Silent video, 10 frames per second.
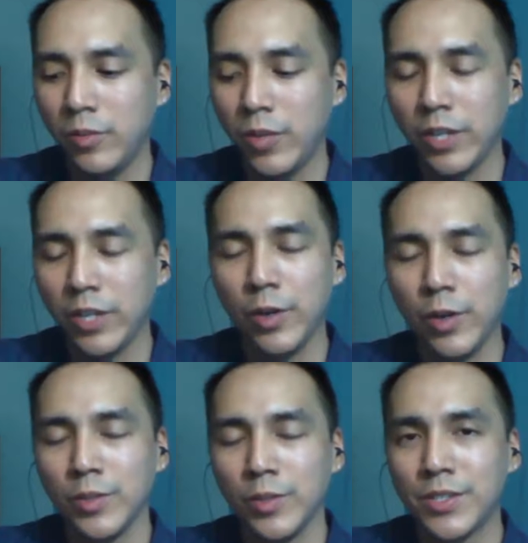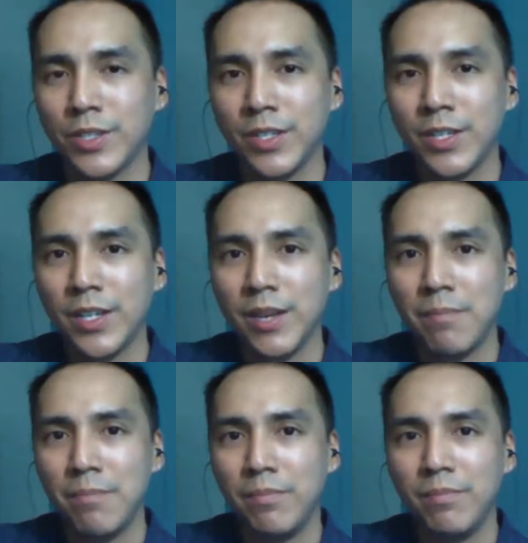of those
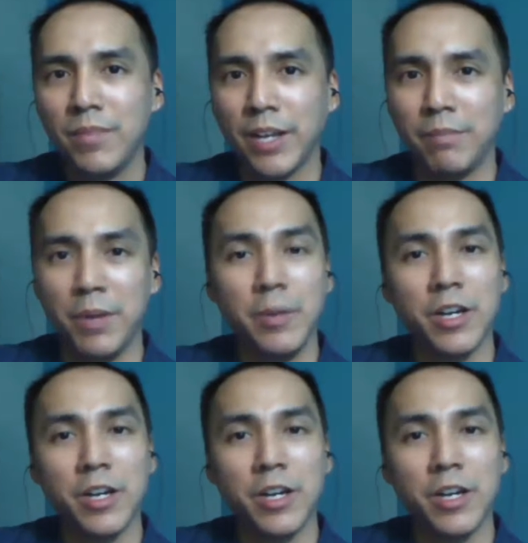like bubblegum